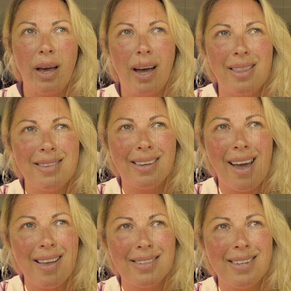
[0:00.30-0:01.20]
And there's a
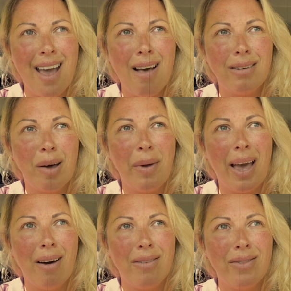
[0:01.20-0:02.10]
cat's tail
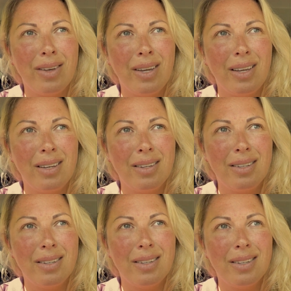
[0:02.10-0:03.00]
coming out of the
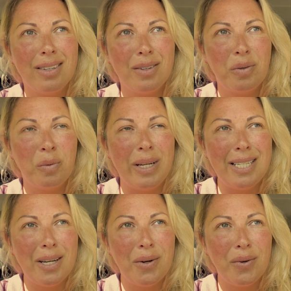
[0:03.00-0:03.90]

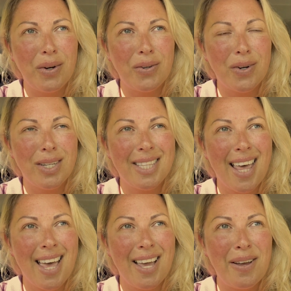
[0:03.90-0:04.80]
window across
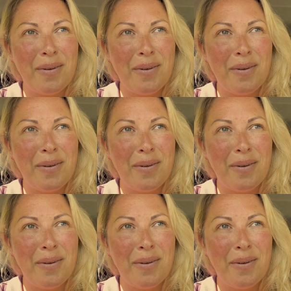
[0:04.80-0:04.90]
there.